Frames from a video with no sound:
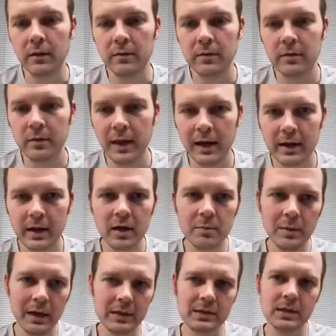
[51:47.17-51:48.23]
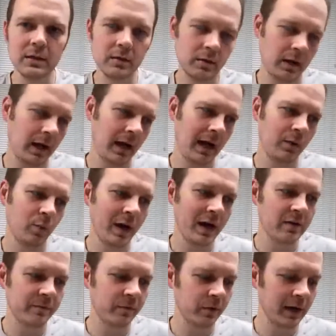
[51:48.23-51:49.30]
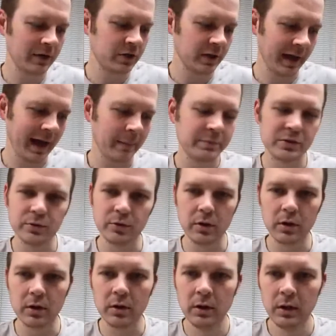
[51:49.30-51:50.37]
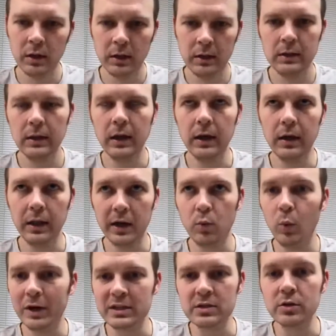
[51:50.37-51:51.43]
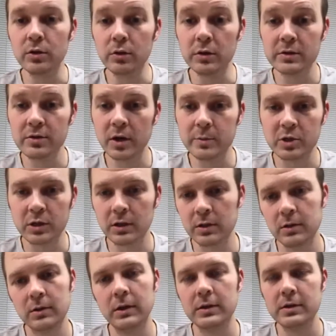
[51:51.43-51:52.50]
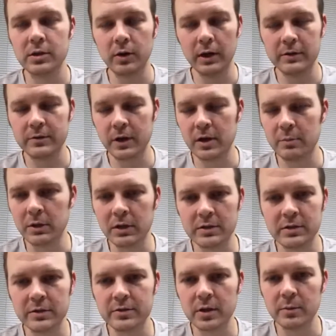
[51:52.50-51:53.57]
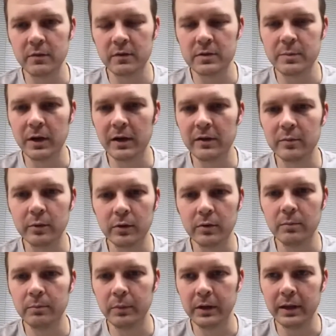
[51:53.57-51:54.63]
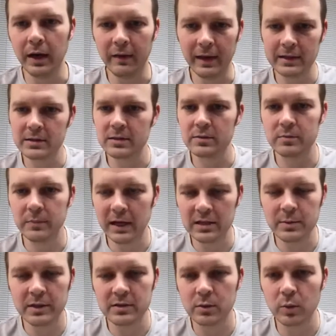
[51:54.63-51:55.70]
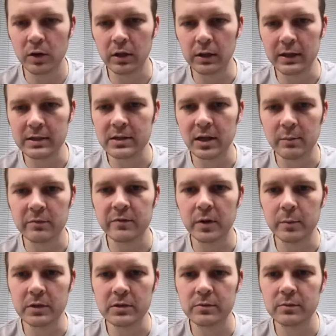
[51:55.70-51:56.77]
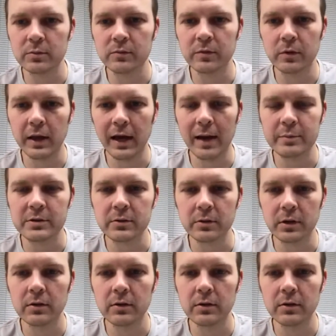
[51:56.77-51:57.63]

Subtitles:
that kind of makes it. I write it for actually the App Store, like what's new description, and so I try to be as descriptive as possible. But yeah, that's basically where the list comes from, is for the App Store.